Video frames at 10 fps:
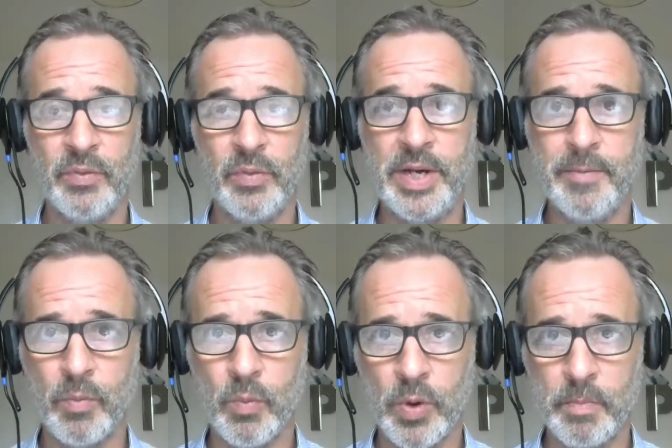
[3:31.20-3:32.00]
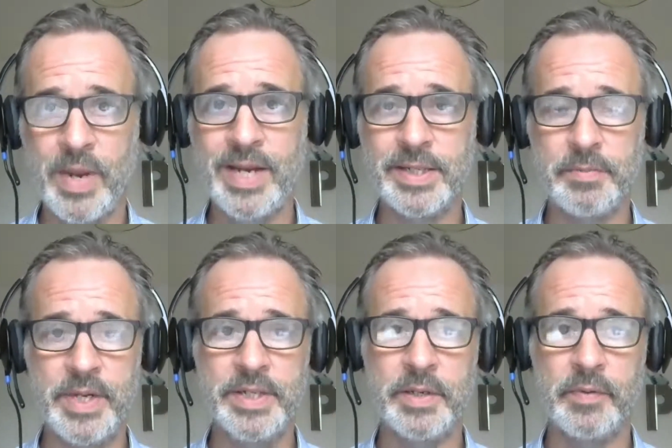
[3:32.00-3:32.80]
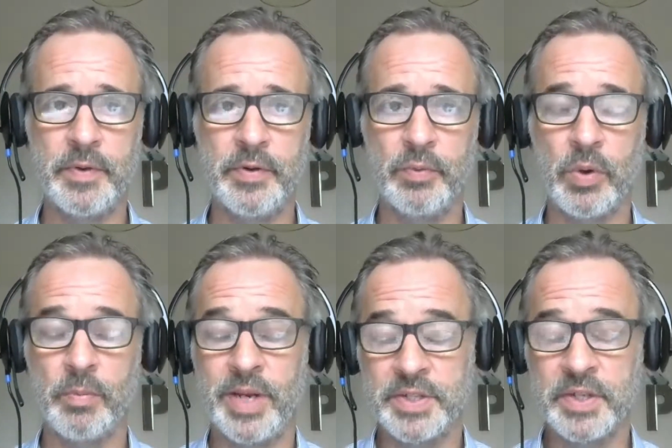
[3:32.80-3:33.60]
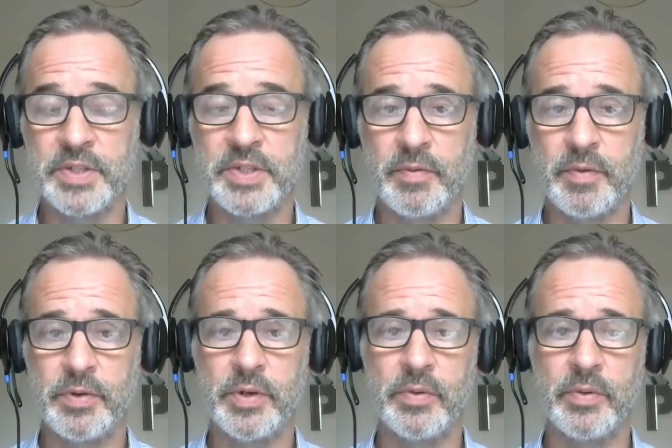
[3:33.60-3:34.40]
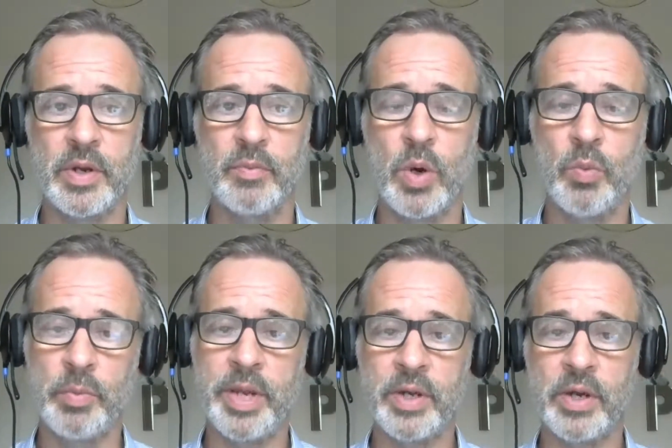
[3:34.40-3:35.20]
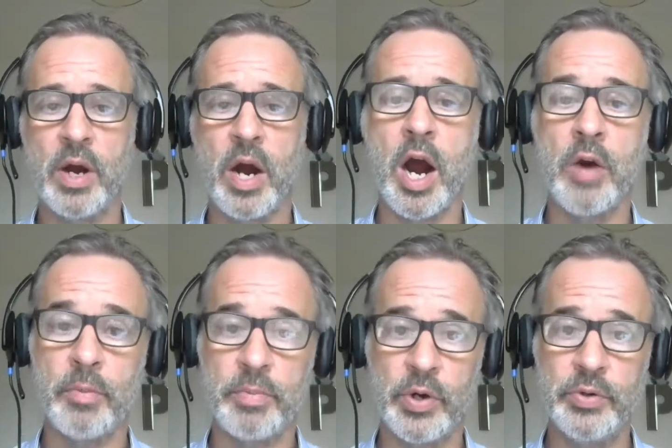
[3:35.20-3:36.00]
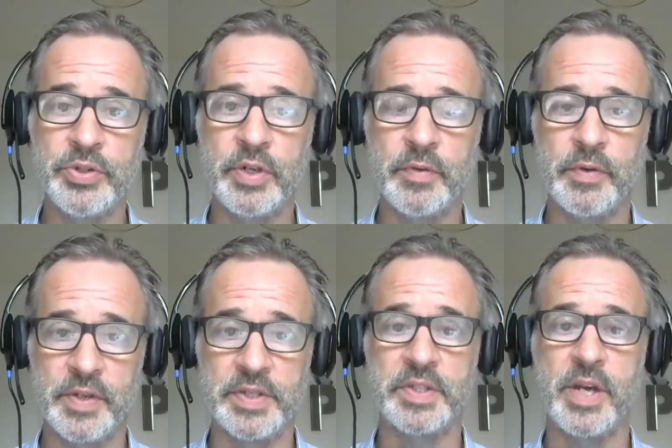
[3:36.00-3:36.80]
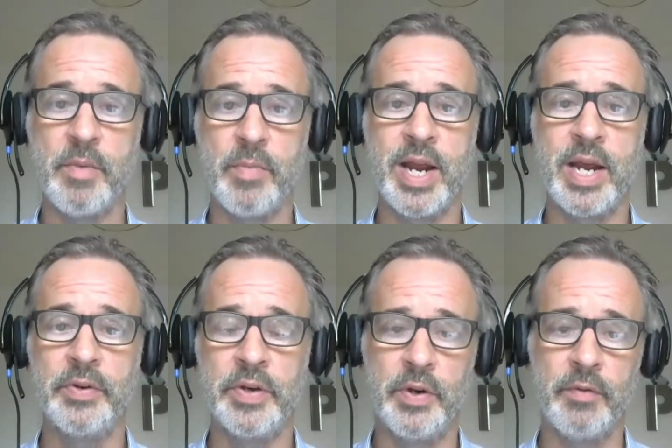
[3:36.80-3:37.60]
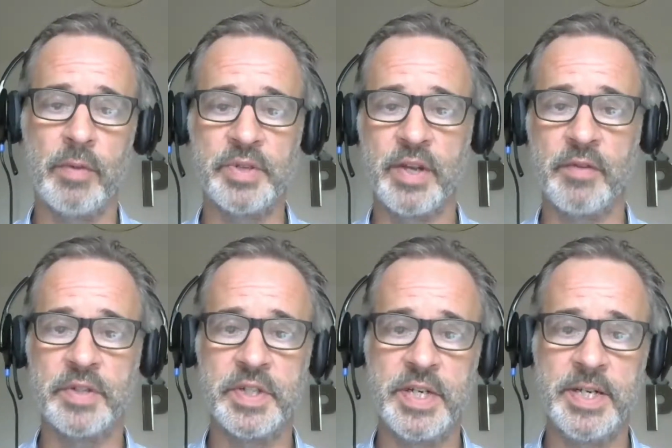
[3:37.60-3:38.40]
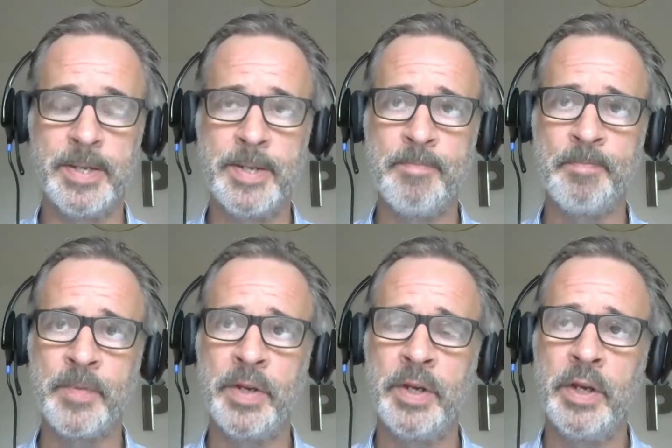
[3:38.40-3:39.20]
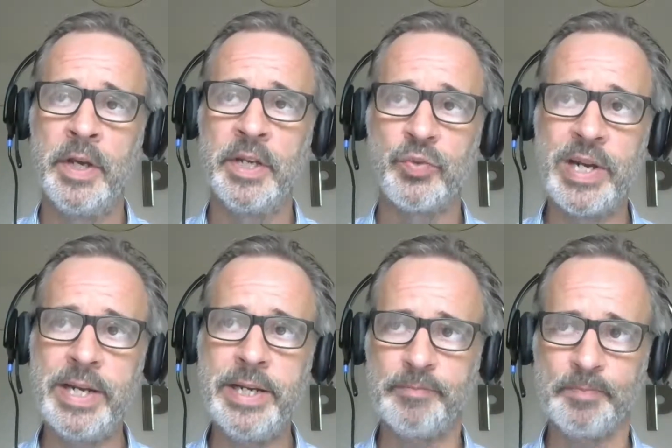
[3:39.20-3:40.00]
really, what makes me different, what makes us different, and, and what will make our, our, approach different this time round in November 17 is really